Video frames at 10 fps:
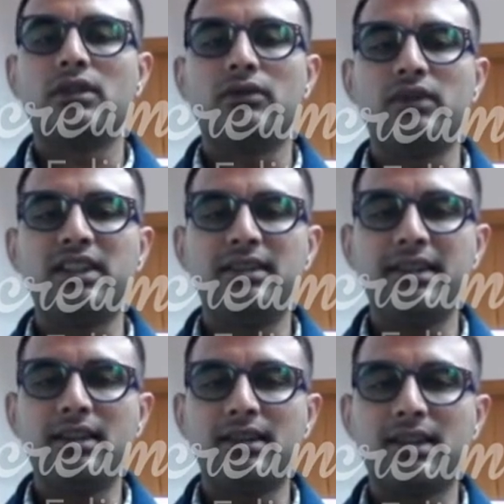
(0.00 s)
This
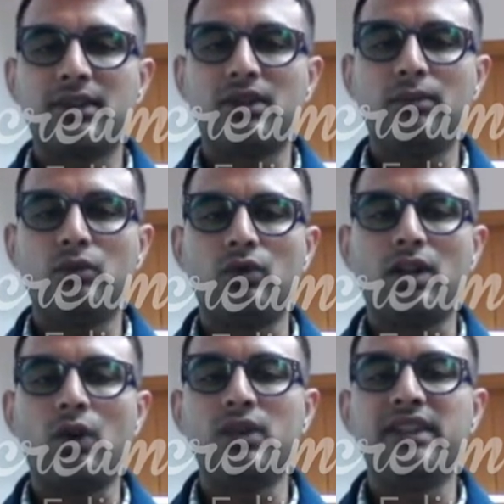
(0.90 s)
is the system
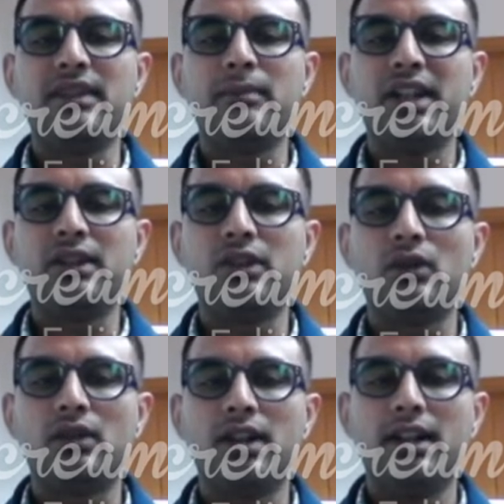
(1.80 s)
how they will make
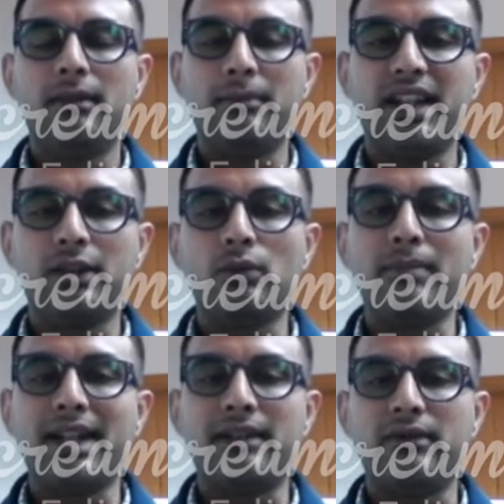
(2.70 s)
your
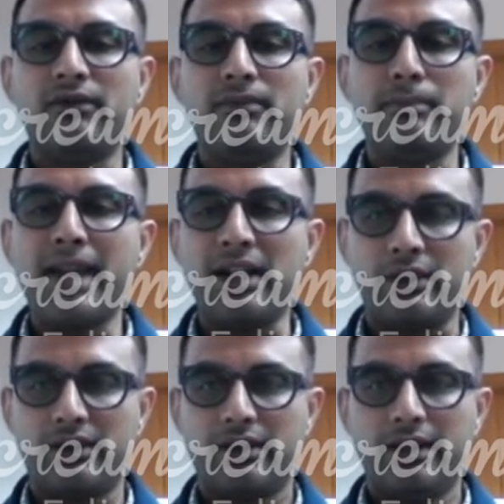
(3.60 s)
merit.